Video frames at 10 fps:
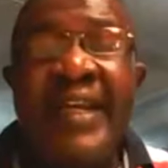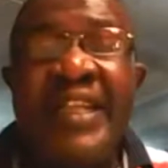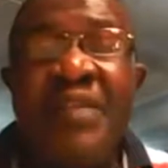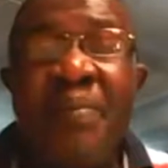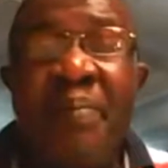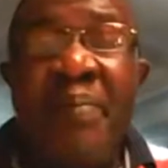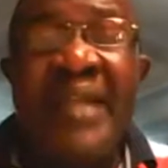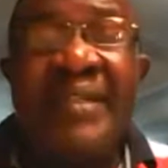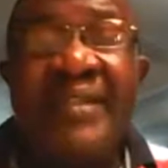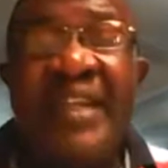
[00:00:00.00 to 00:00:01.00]
and it
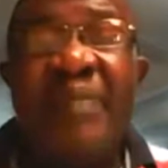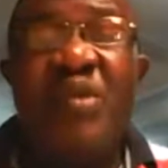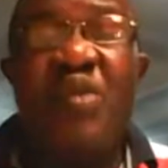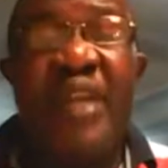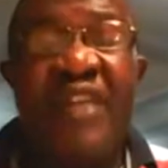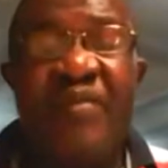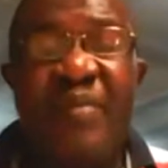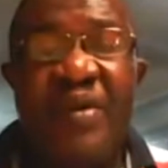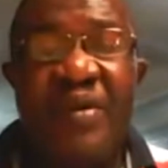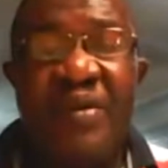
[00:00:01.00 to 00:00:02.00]
makes them to
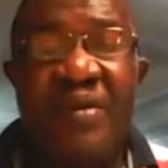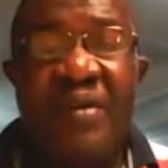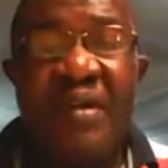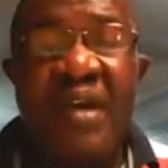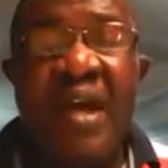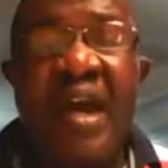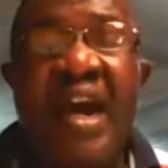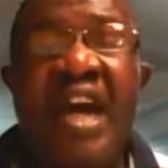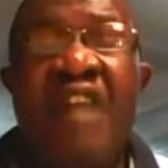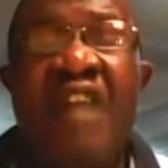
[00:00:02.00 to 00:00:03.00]
believe more.
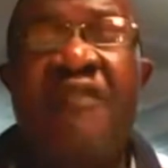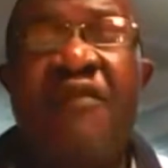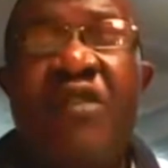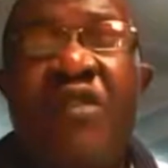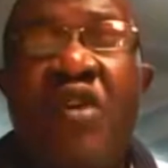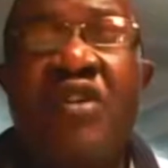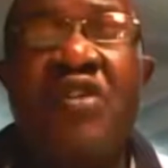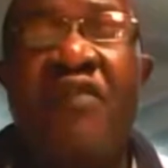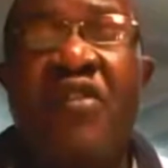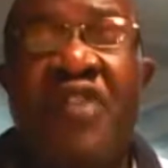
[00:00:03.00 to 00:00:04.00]
And for
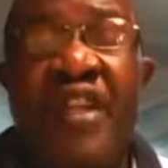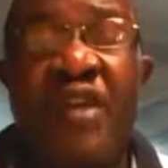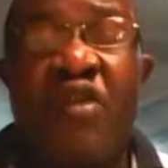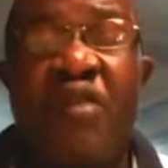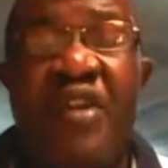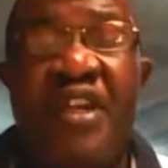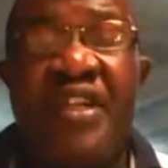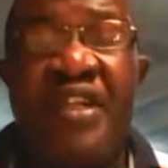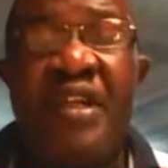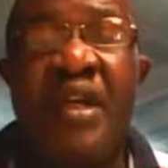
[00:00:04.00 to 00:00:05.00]
those of us in the
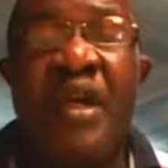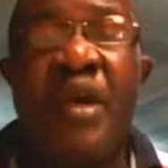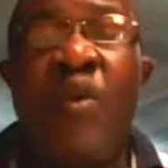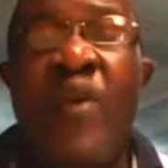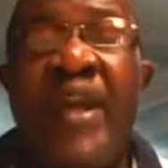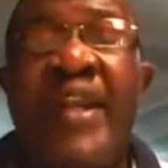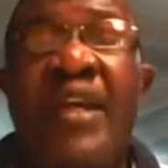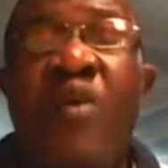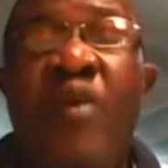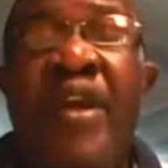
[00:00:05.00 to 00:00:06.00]
community, when
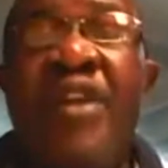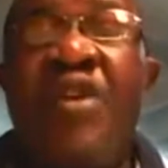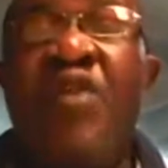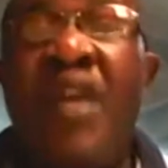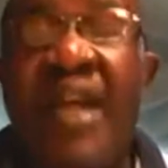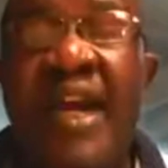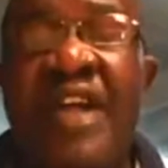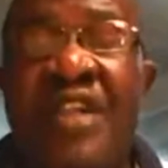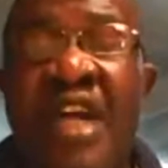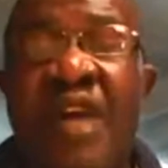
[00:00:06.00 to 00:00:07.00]
you
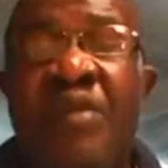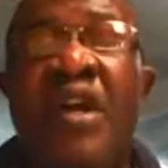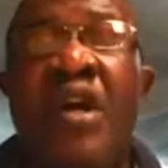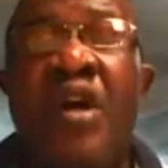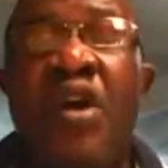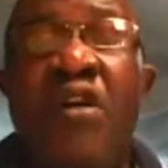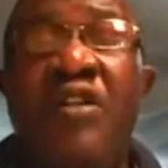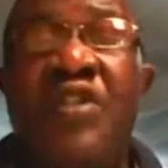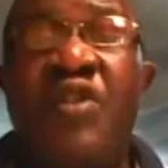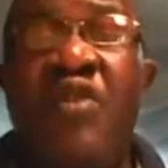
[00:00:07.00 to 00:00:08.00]
cash out,
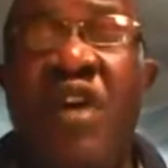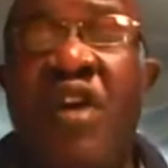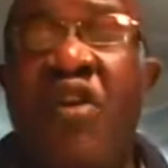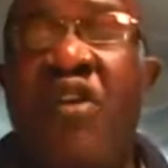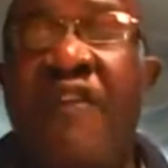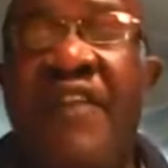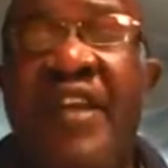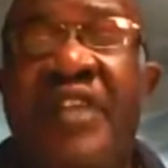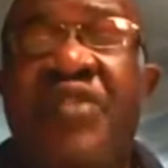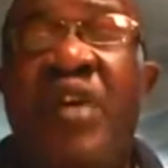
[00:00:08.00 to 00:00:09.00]
also your confidence,
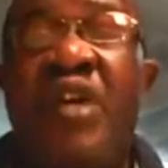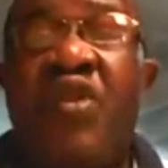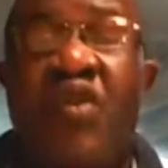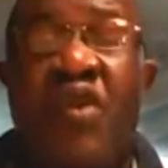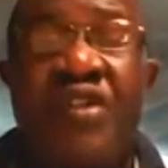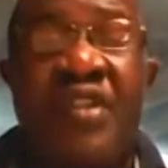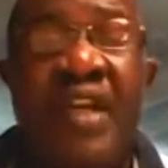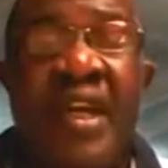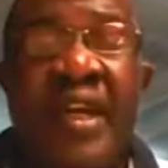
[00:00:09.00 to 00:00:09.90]
your trust in